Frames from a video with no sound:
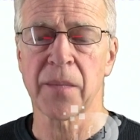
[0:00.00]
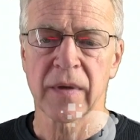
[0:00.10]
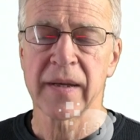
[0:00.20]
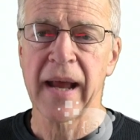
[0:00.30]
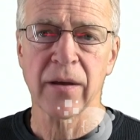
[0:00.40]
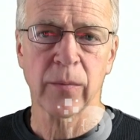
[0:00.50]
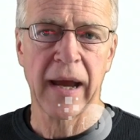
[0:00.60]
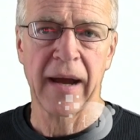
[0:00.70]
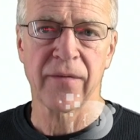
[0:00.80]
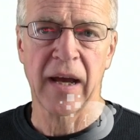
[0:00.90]
Now that we
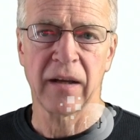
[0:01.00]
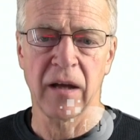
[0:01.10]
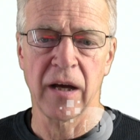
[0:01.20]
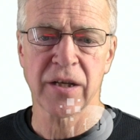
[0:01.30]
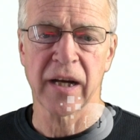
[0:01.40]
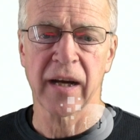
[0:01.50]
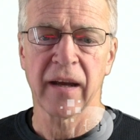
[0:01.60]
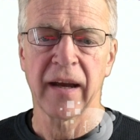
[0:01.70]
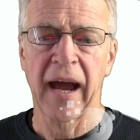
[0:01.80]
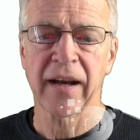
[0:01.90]
have that logic
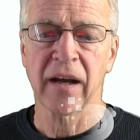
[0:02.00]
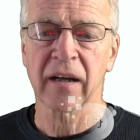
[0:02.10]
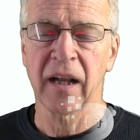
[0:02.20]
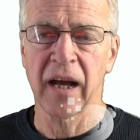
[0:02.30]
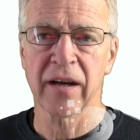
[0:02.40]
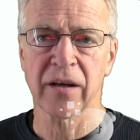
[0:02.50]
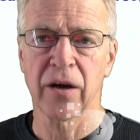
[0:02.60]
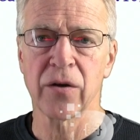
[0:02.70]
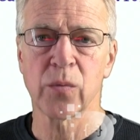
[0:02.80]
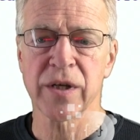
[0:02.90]
and our client
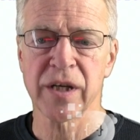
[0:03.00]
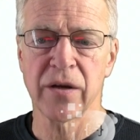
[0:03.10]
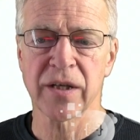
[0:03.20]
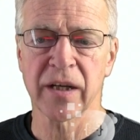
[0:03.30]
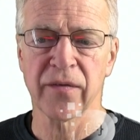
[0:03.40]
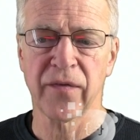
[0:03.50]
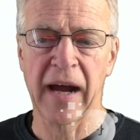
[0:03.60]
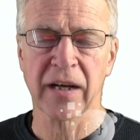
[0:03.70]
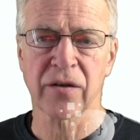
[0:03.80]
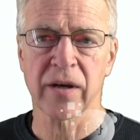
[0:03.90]
code was using the
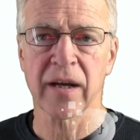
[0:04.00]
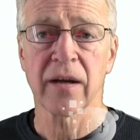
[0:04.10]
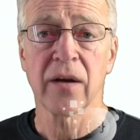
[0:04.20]
factory,